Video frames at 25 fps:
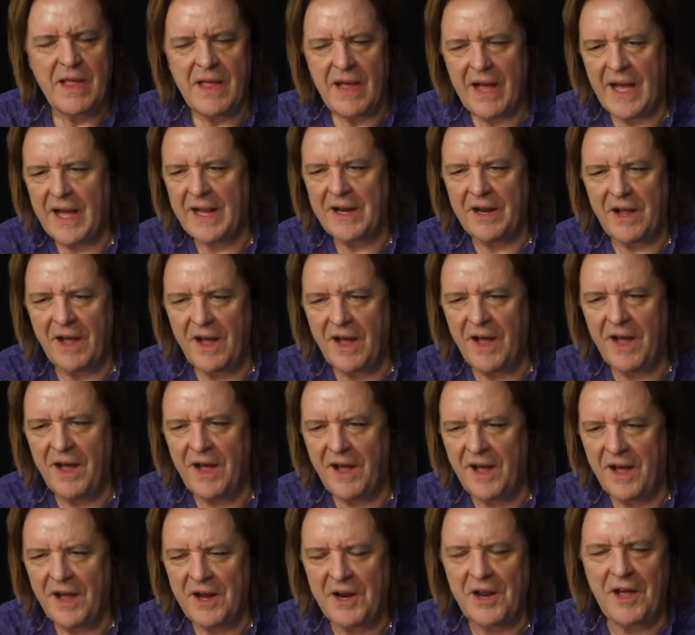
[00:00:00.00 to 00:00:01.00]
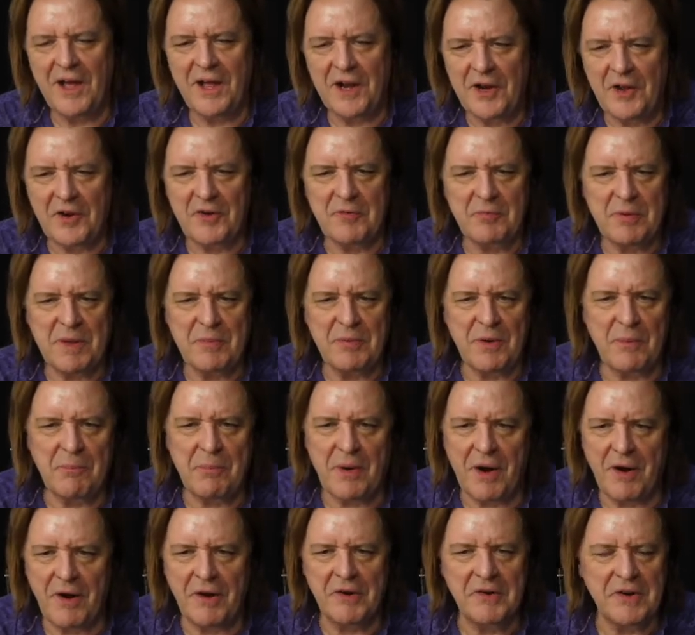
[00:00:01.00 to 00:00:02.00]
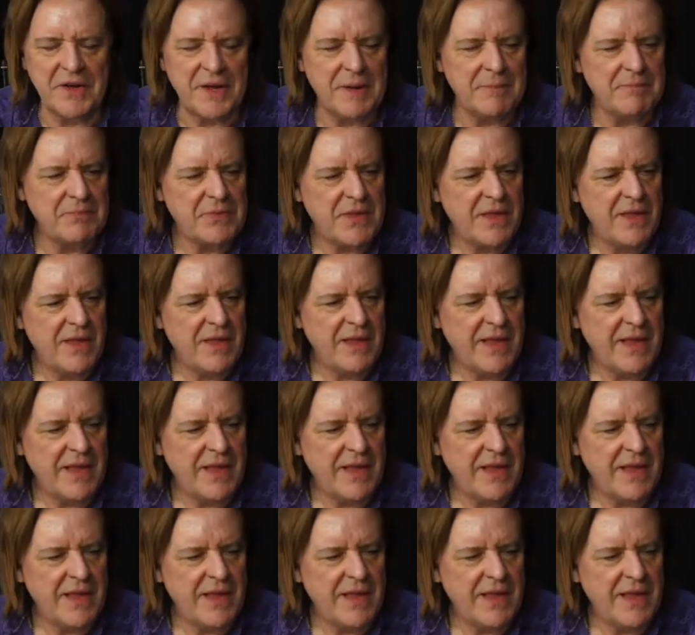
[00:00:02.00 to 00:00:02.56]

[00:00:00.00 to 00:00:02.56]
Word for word: and a, a, a lot of people have borrowed it,